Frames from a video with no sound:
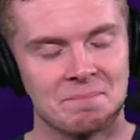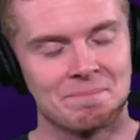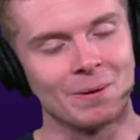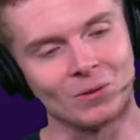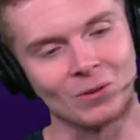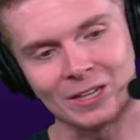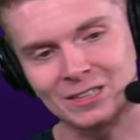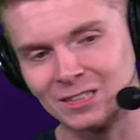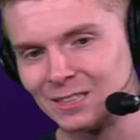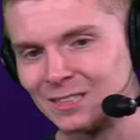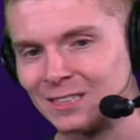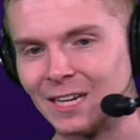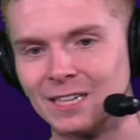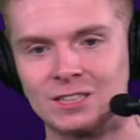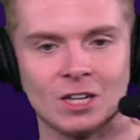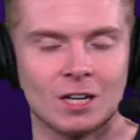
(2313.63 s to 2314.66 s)
But let's just
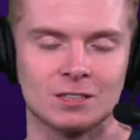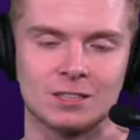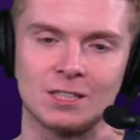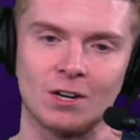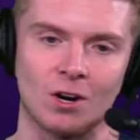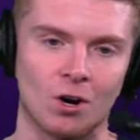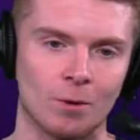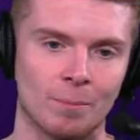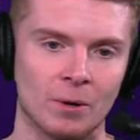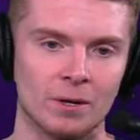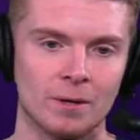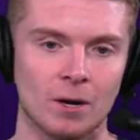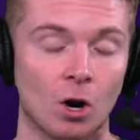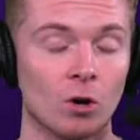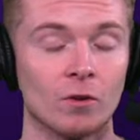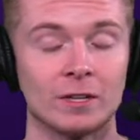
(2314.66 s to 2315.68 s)
say Justin
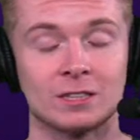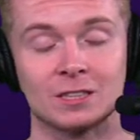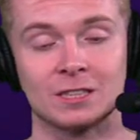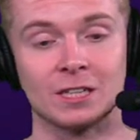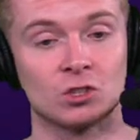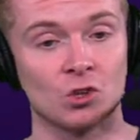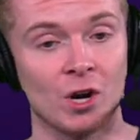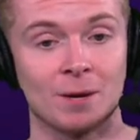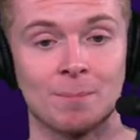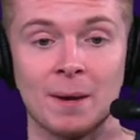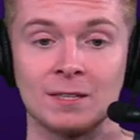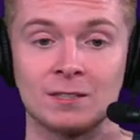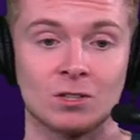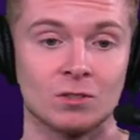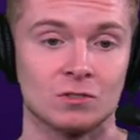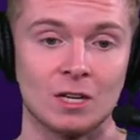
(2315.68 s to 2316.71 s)
Herbert, or let's just say Drake Maye
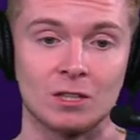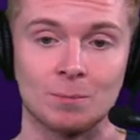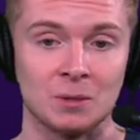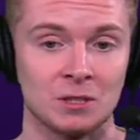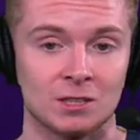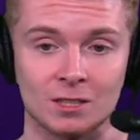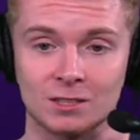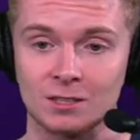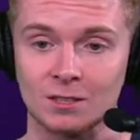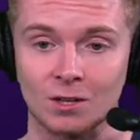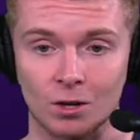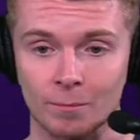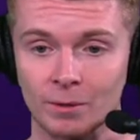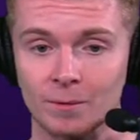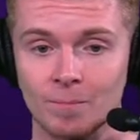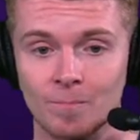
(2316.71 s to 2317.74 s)
turns out to be Justin
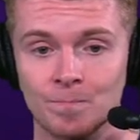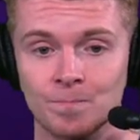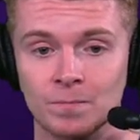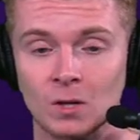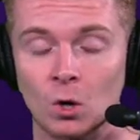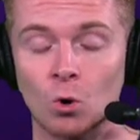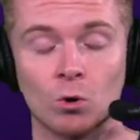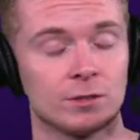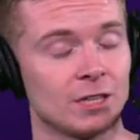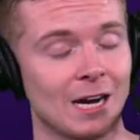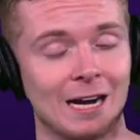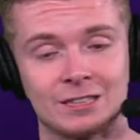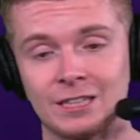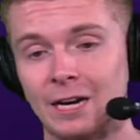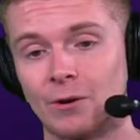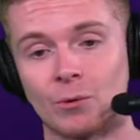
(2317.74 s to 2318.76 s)
Herbert or
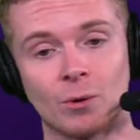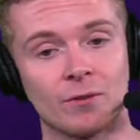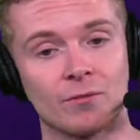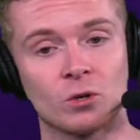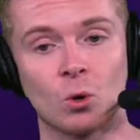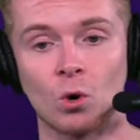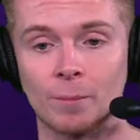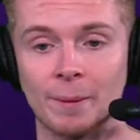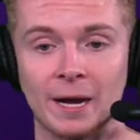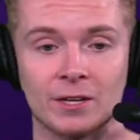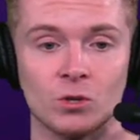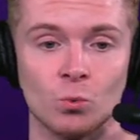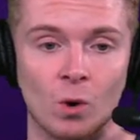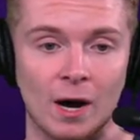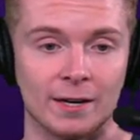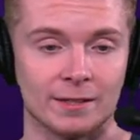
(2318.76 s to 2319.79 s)
Josh Allen, whatever quarterback
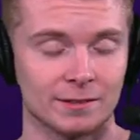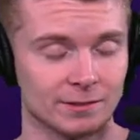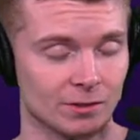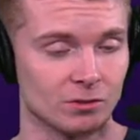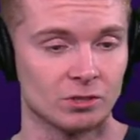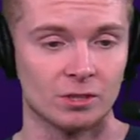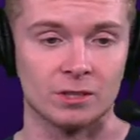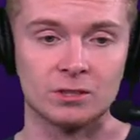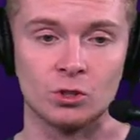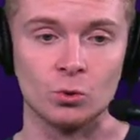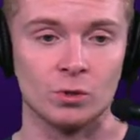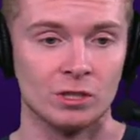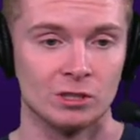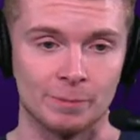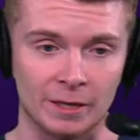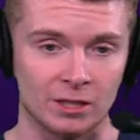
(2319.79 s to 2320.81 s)
you want, because those are the two
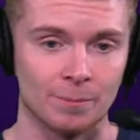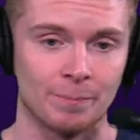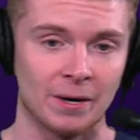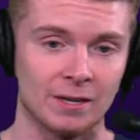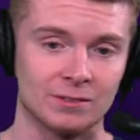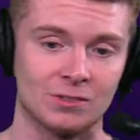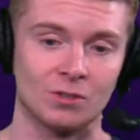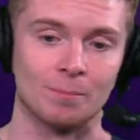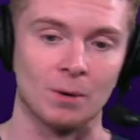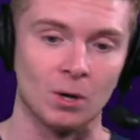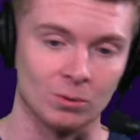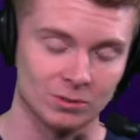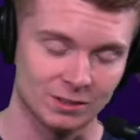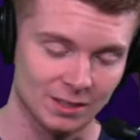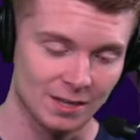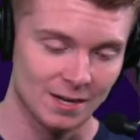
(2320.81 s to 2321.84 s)
he's been compared to the
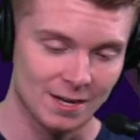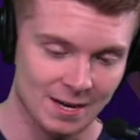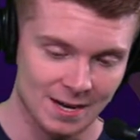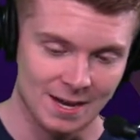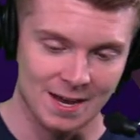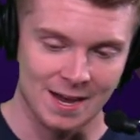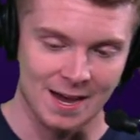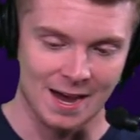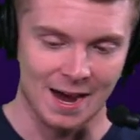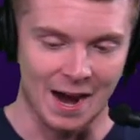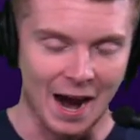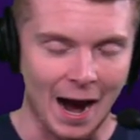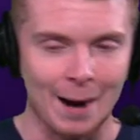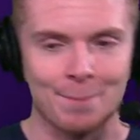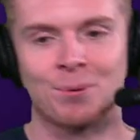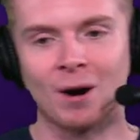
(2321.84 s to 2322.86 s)
most.
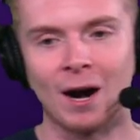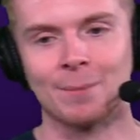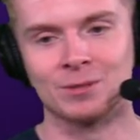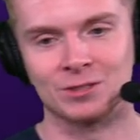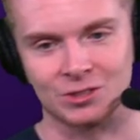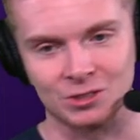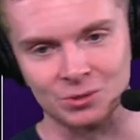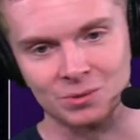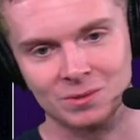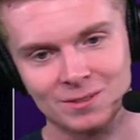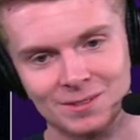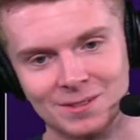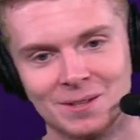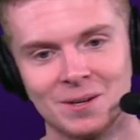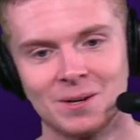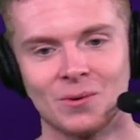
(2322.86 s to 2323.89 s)
I promise you,
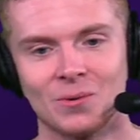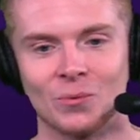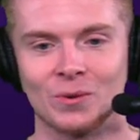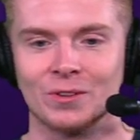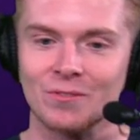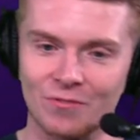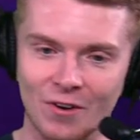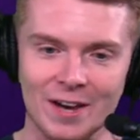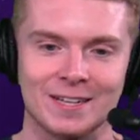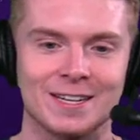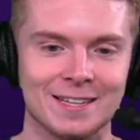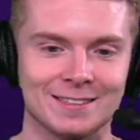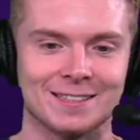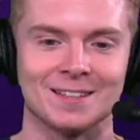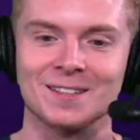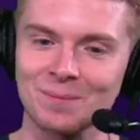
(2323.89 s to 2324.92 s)
when the
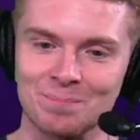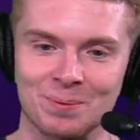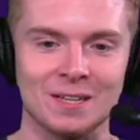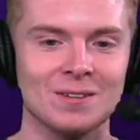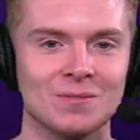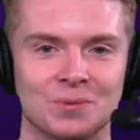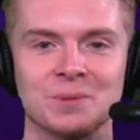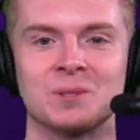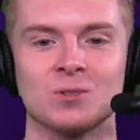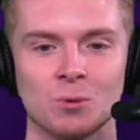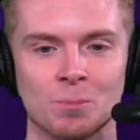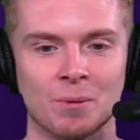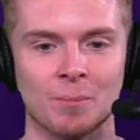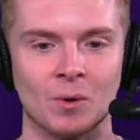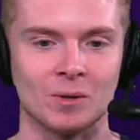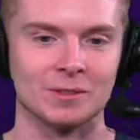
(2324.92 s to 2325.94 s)
Vikings are competing for
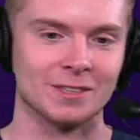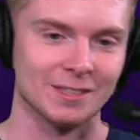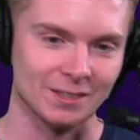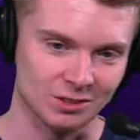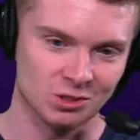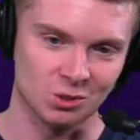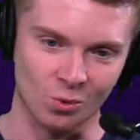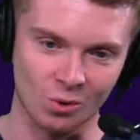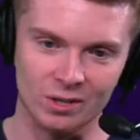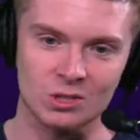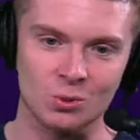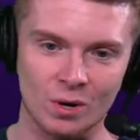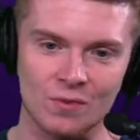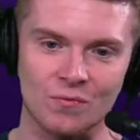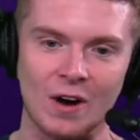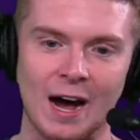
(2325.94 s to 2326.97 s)
Super Bowls in years
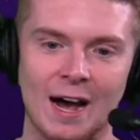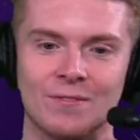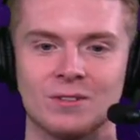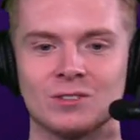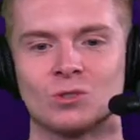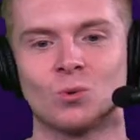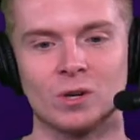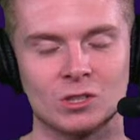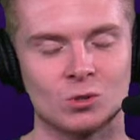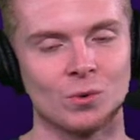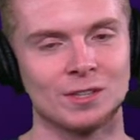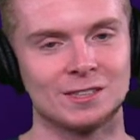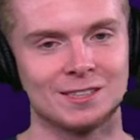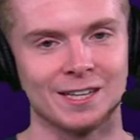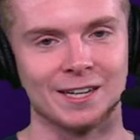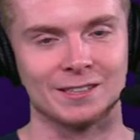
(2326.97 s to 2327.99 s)
2025 and
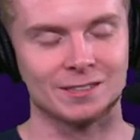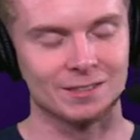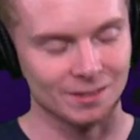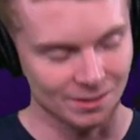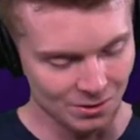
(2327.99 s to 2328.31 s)
2026,